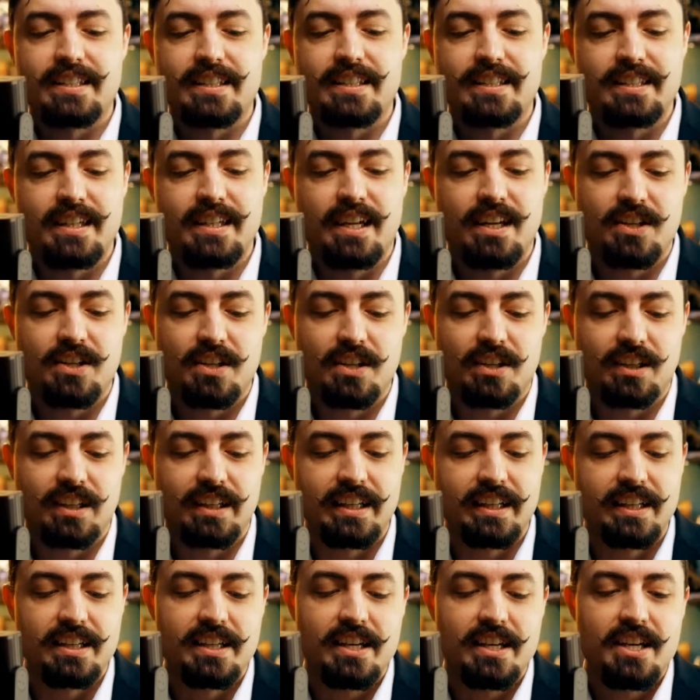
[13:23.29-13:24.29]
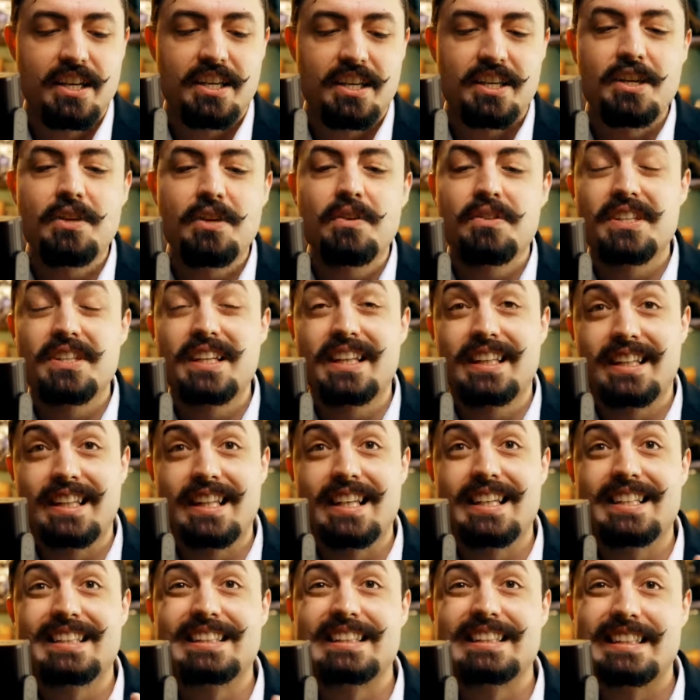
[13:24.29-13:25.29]
essentially using
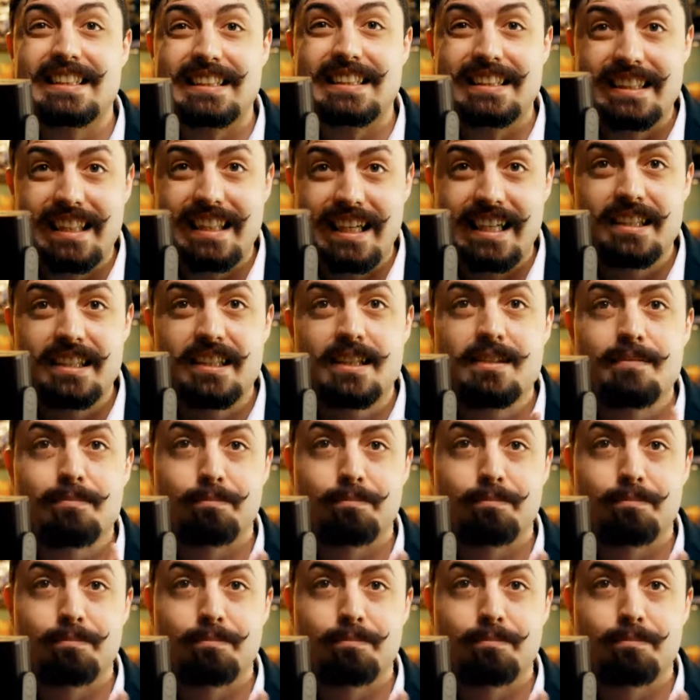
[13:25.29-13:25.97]
things like